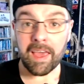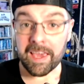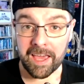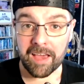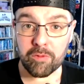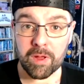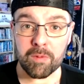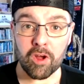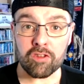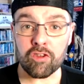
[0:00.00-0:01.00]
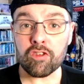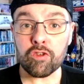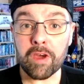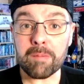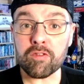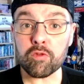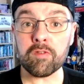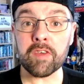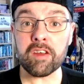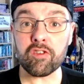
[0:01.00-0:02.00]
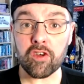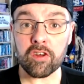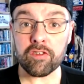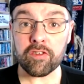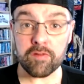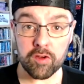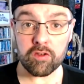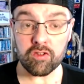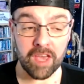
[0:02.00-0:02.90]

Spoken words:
guys, welcome along to a new episode of Here's Rodders Reviews.